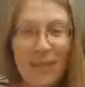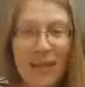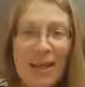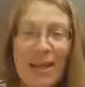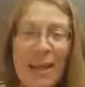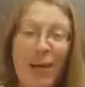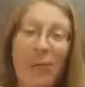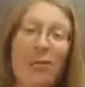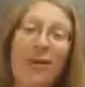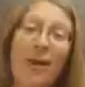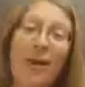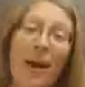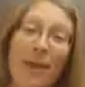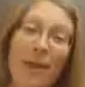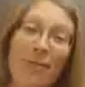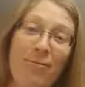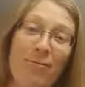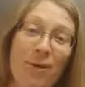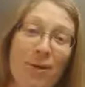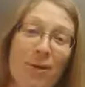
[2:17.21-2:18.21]
That will not
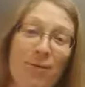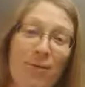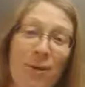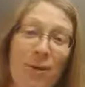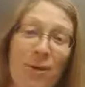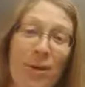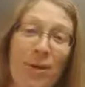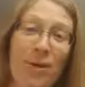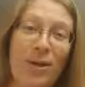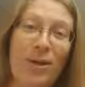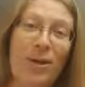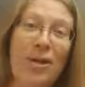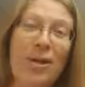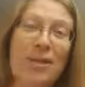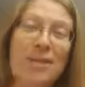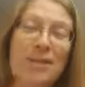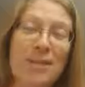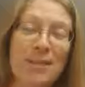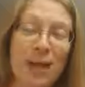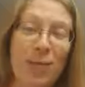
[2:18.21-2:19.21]
conflict with our
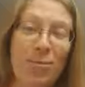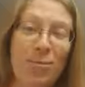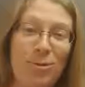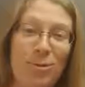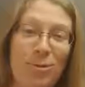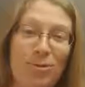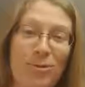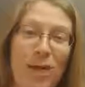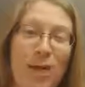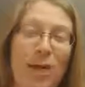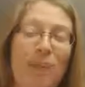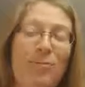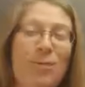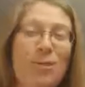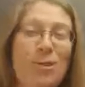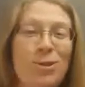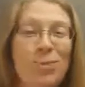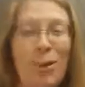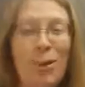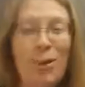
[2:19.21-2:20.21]
discipleship time,
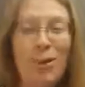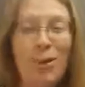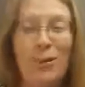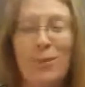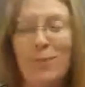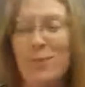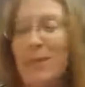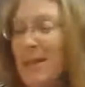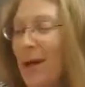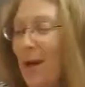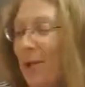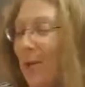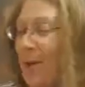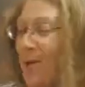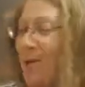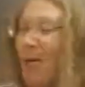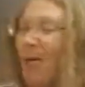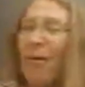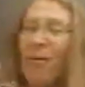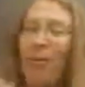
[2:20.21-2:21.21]
those small groups. So
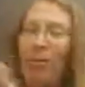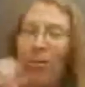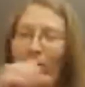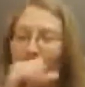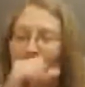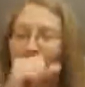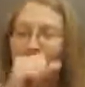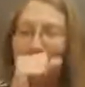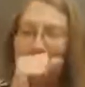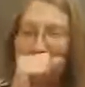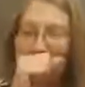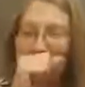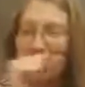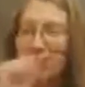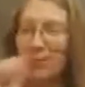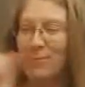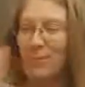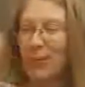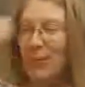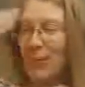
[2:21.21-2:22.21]

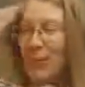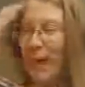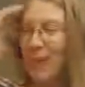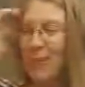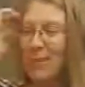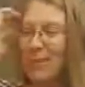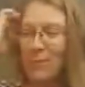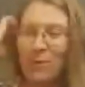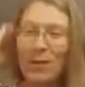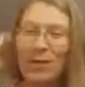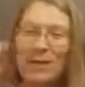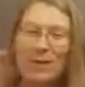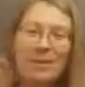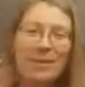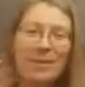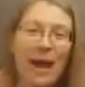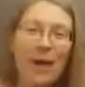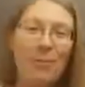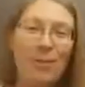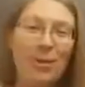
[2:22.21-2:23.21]
excuse me, that is what is
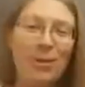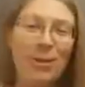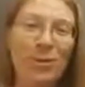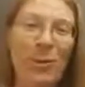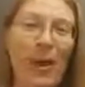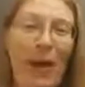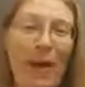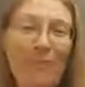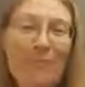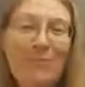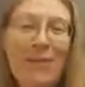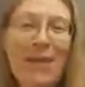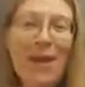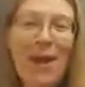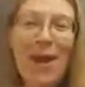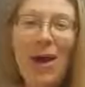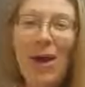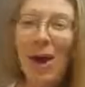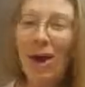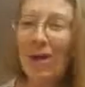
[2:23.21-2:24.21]
coming your way.
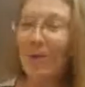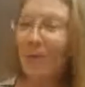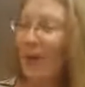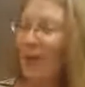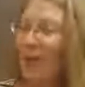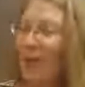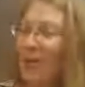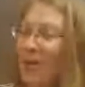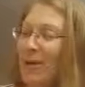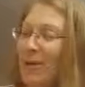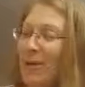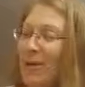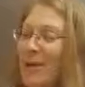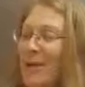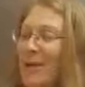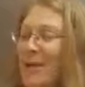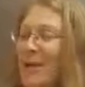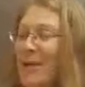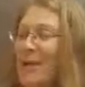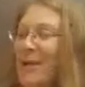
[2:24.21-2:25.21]
All right, we are
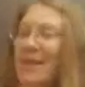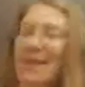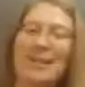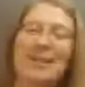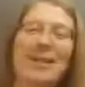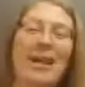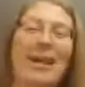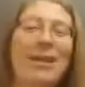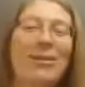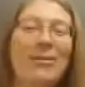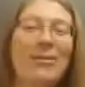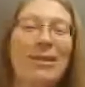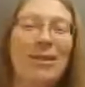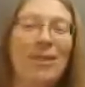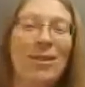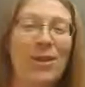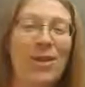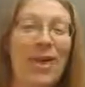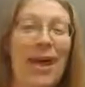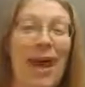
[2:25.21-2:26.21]
going to continuing
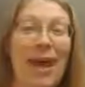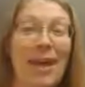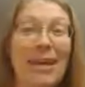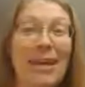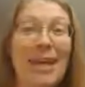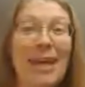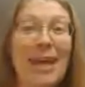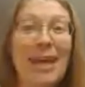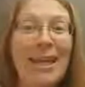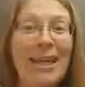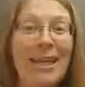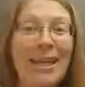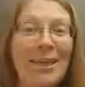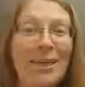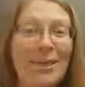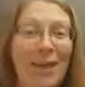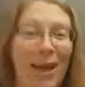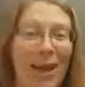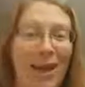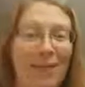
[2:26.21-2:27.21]
to look at the
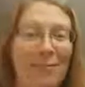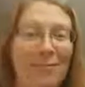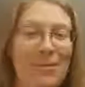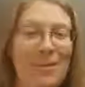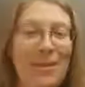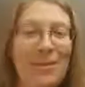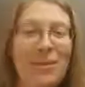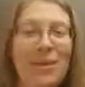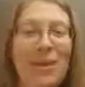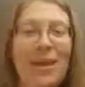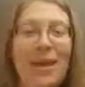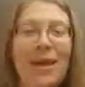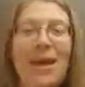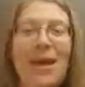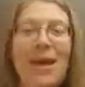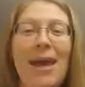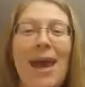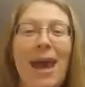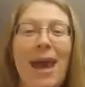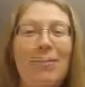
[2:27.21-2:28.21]
Enneagram. So we
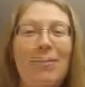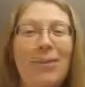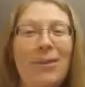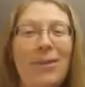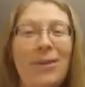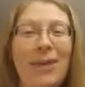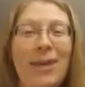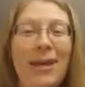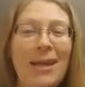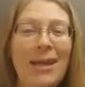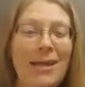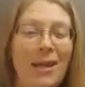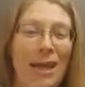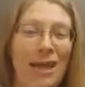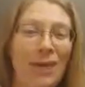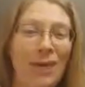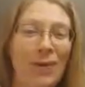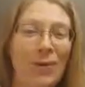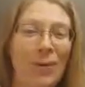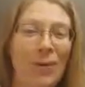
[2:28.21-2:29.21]
have been looking at the
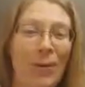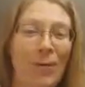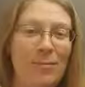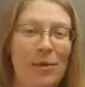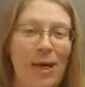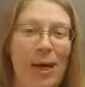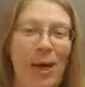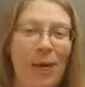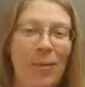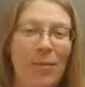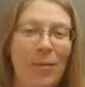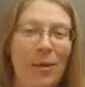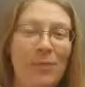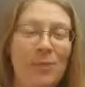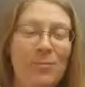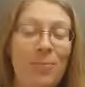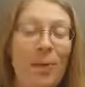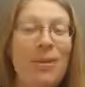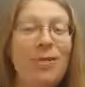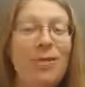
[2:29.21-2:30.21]
Enneagram to help
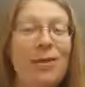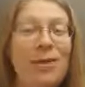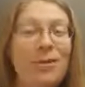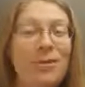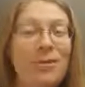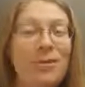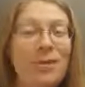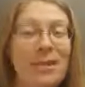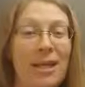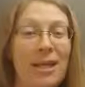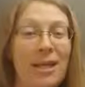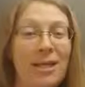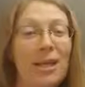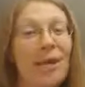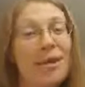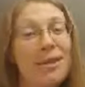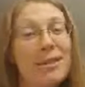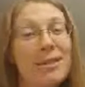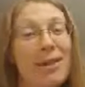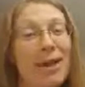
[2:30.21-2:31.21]
us better understand
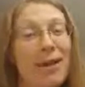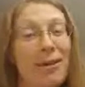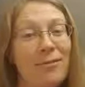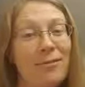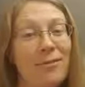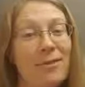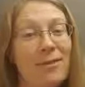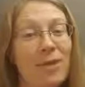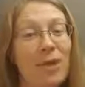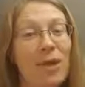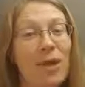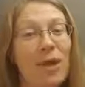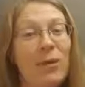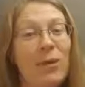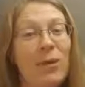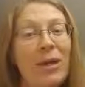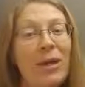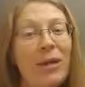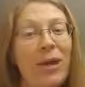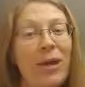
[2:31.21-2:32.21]
ourselves.
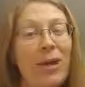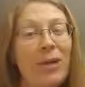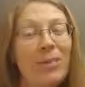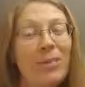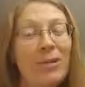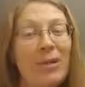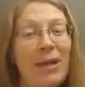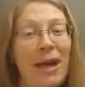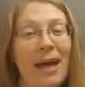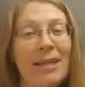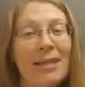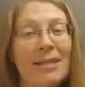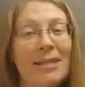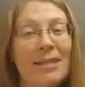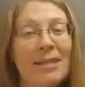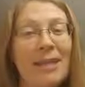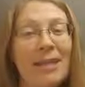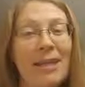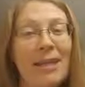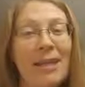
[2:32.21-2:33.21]
We are
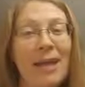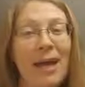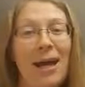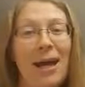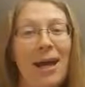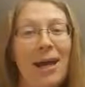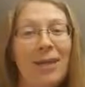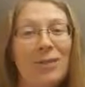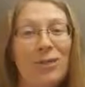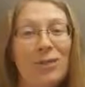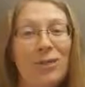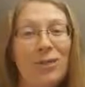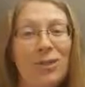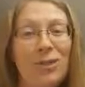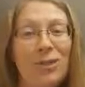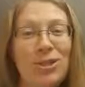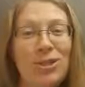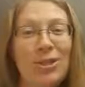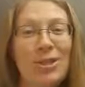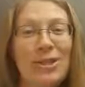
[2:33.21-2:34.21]
blessed as
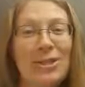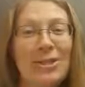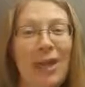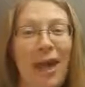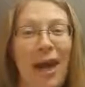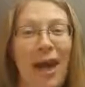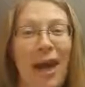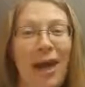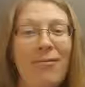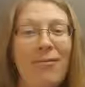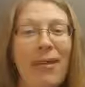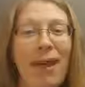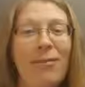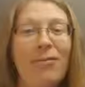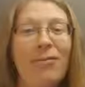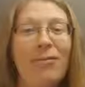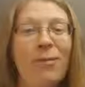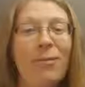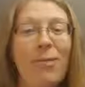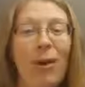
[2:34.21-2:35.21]
Christians to have
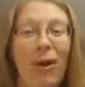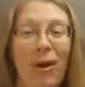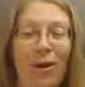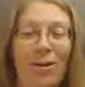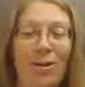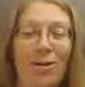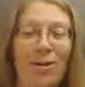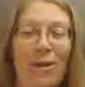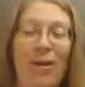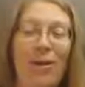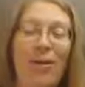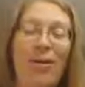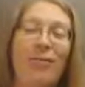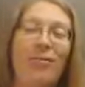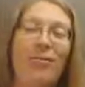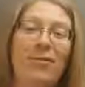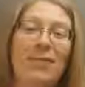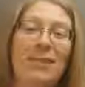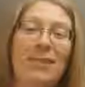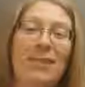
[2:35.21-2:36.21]
every part
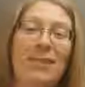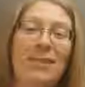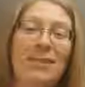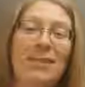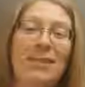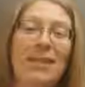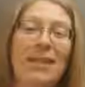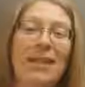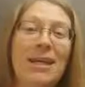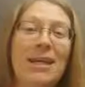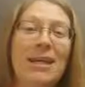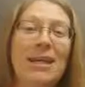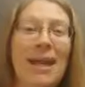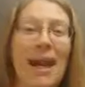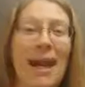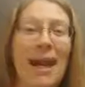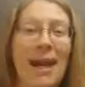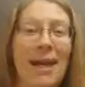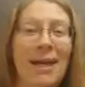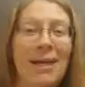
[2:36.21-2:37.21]
of these
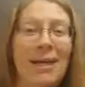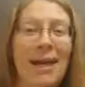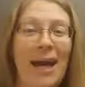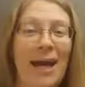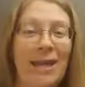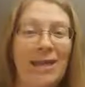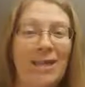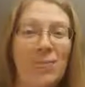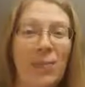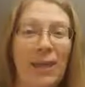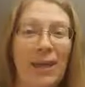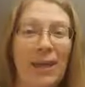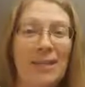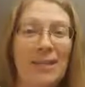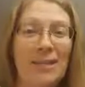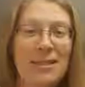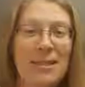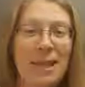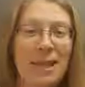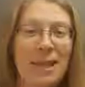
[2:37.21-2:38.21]
9
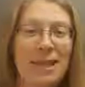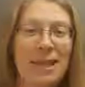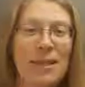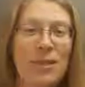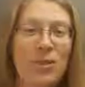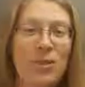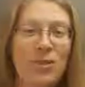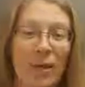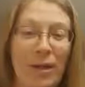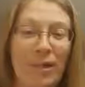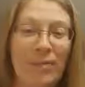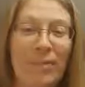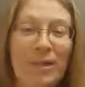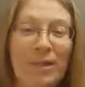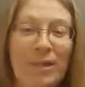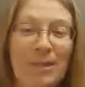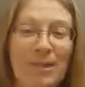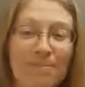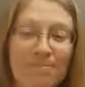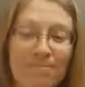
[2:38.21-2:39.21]
aspects in each one of
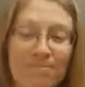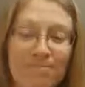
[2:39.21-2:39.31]
us.